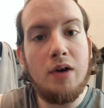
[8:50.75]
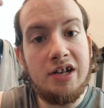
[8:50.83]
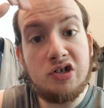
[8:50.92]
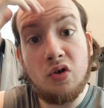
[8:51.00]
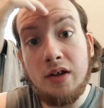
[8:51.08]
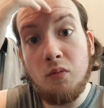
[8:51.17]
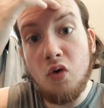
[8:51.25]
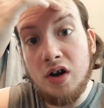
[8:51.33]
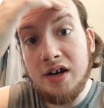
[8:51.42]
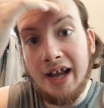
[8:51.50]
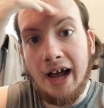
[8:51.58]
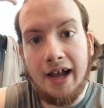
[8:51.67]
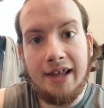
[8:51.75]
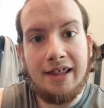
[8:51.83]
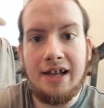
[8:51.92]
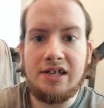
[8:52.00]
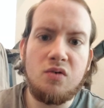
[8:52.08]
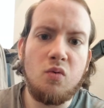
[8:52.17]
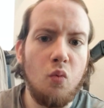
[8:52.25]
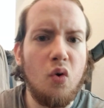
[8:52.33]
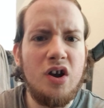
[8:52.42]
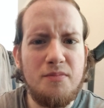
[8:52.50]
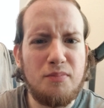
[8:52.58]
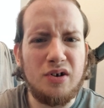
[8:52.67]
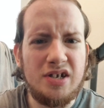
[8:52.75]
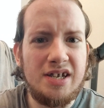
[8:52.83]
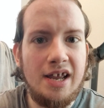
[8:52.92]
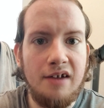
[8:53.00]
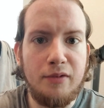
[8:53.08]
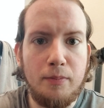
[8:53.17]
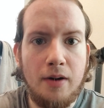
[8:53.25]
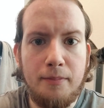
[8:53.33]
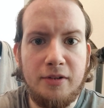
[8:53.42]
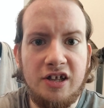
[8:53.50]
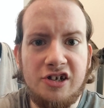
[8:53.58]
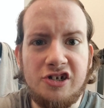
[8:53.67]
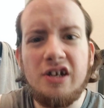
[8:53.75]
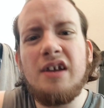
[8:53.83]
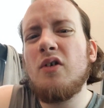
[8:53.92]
when it's only one guy, that's 1% of your population.